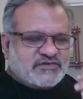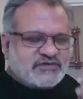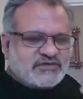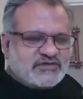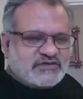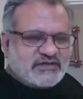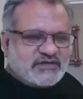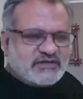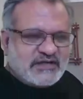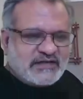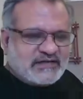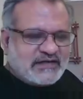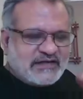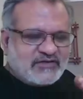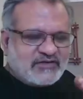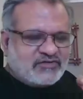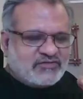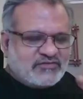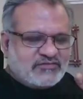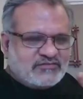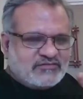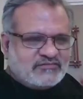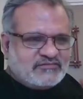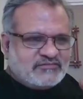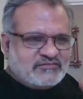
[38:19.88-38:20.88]
were, and I
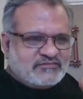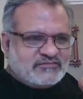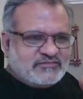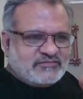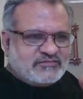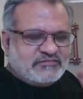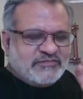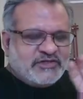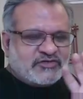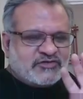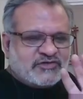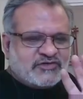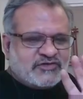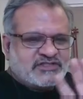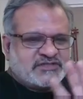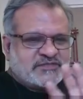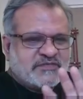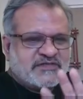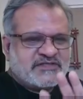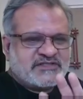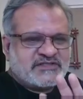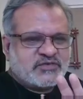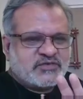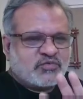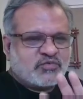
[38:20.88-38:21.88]
don't mean to
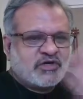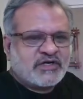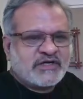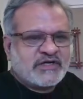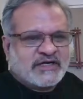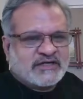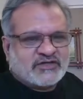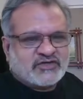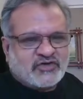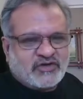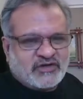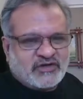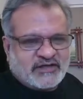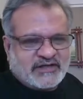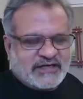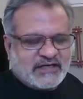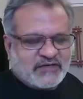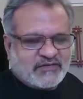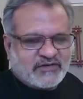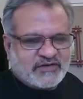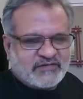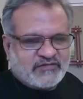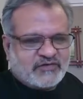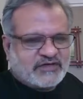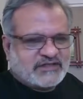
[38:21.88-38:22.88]
dismiss the work at all in
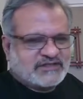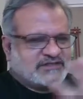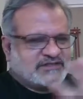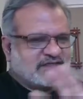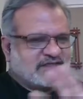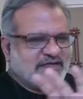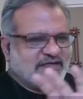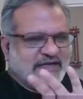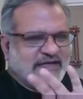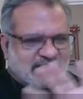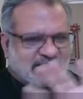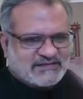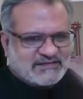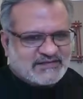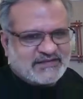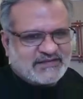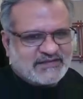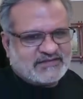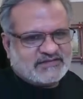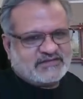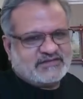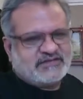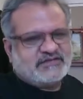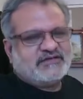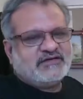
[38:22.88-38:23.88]
any way, the work is
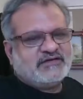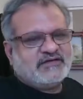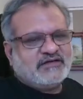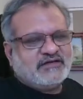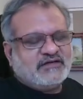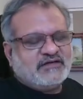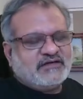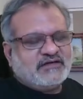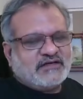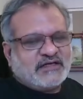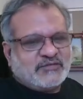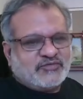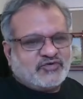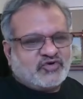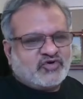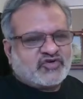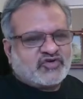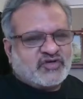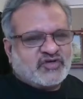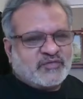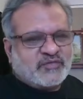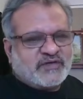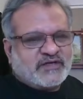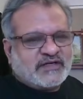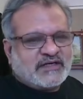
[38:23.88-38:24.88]
excellent. I'm
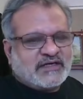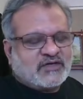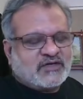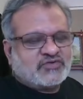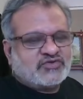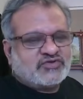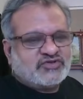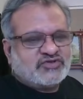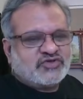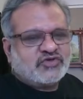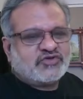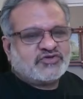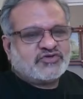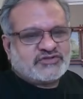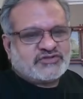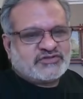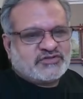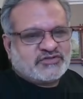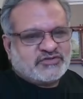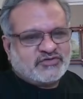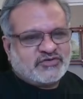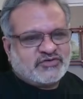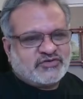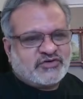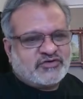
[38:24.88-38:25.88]
talking about how
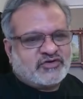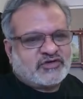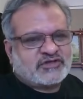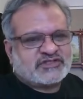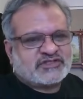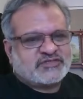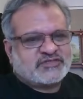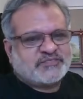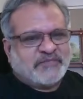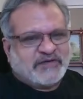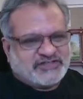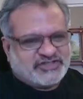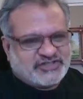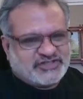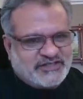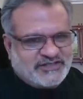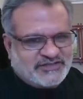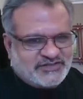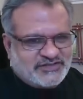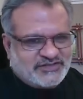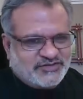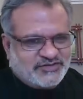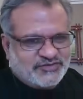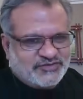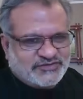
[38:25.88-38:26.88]
those who are not
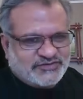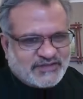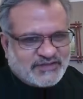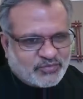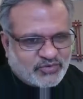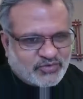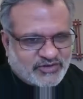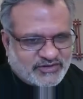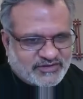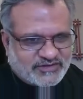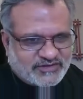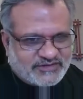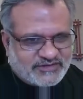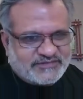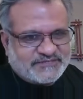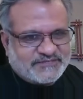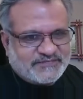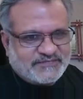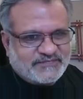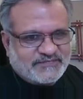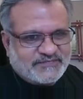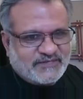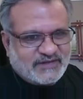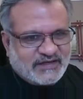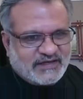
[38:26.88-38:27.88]
specialists use that work,
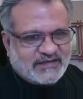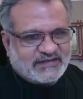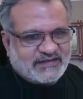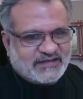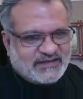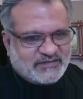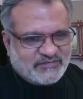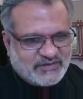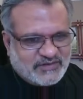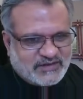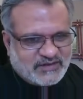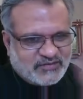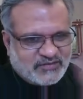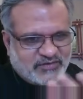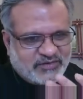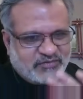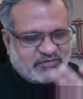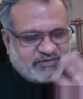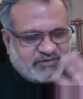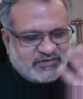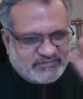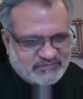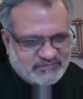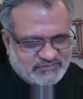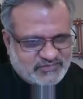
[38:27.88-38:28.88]
and we
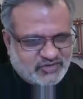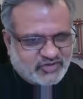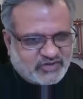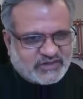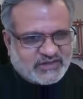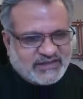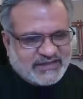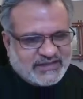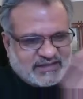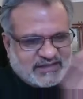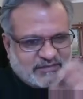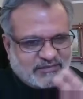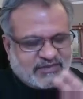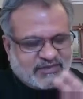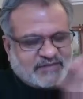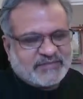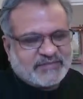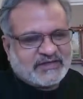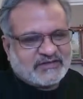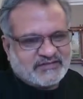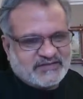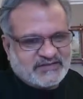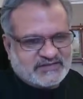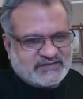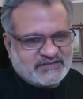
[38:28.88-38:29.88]
will talk a little bit
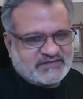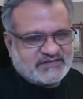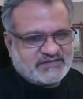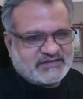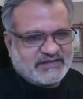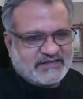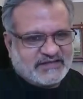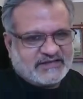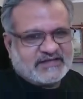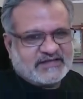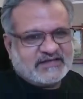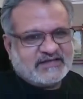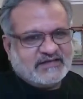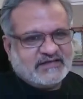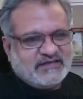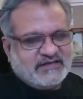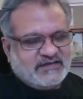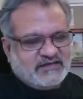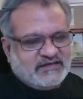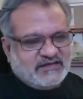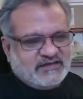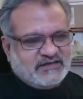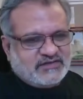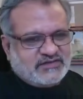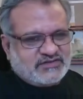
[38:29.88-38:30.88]
about this thing.
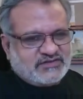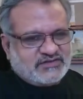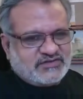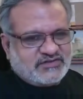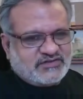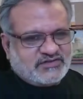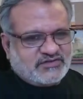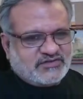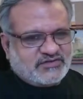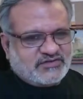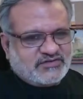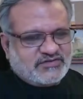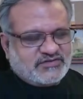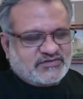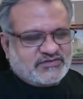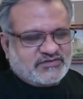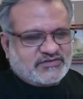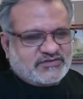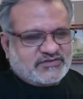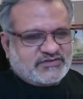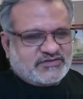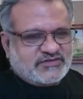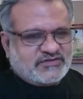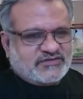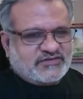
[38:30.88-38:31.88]
So
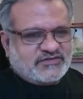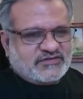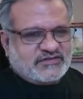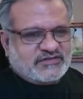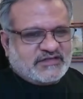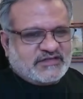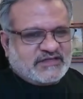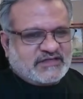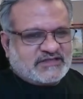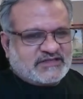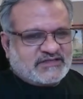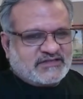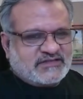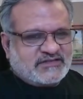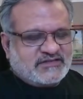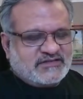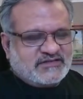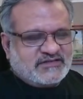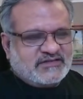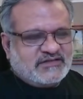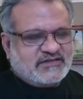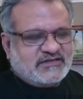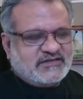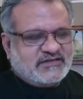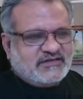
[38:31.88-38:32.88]
there are
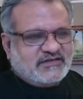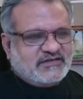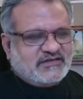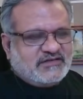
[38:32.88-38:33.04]
certain